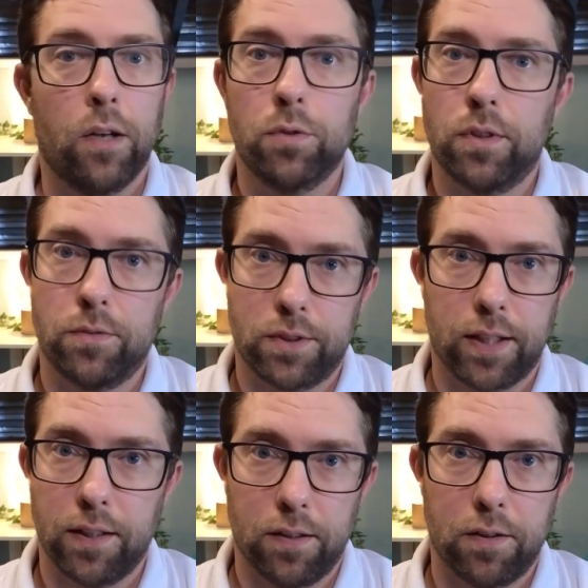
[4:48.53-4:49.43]
I would
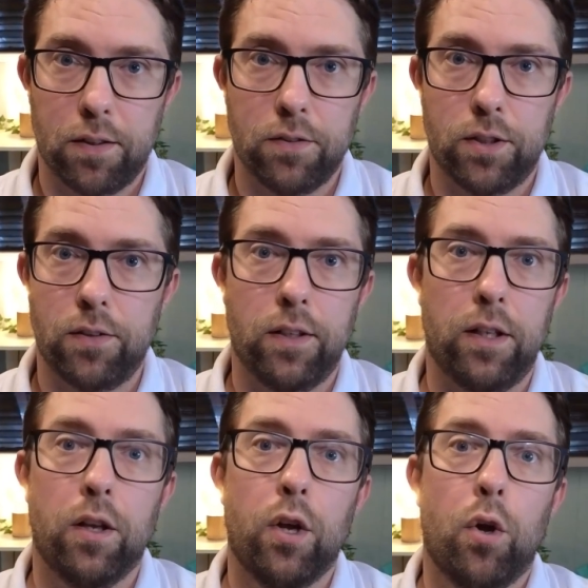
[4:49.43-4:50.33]
say that
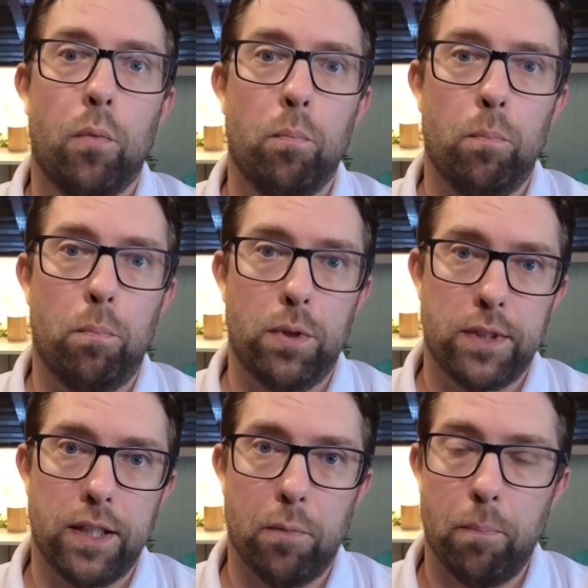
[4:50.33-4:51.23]
generally
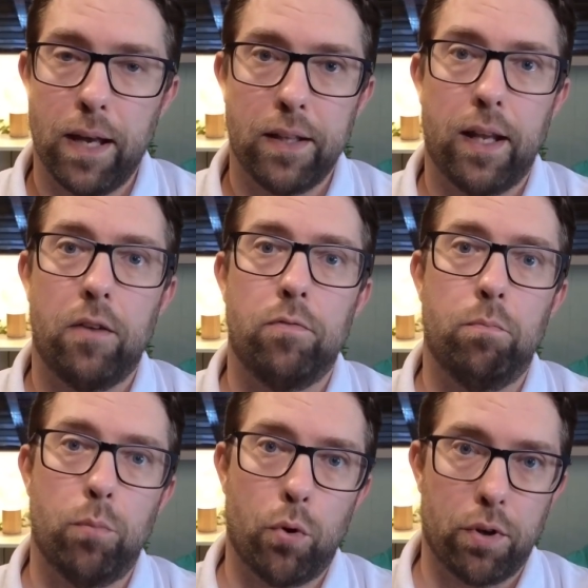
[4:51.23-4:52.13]
Brazilian men have
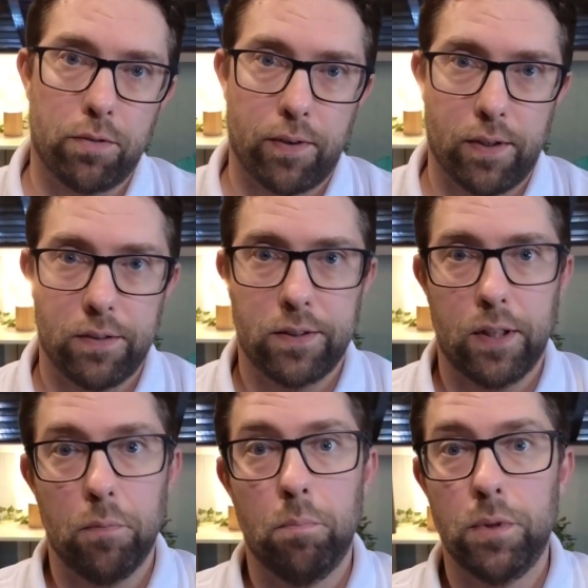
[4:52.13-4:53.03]
more affairs
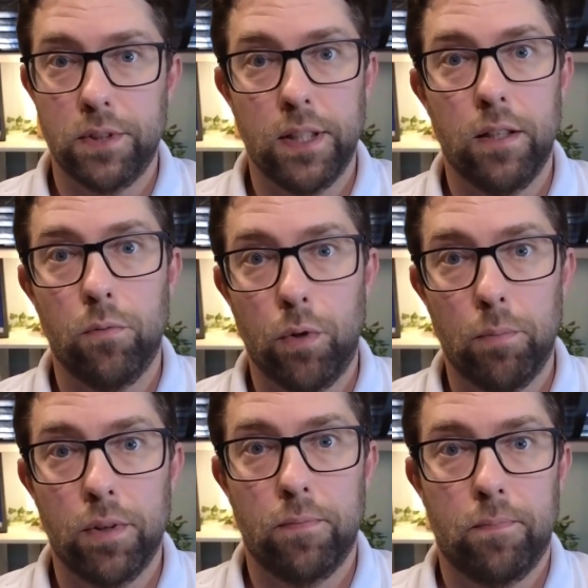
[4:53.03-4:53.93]
than Brazilian
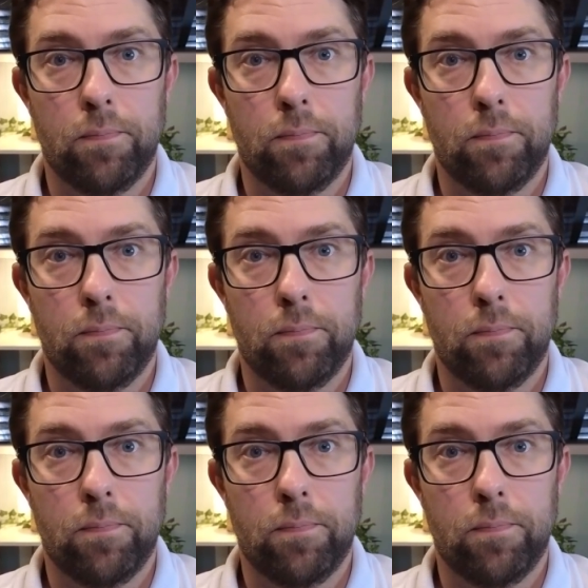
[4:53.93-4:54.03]
women.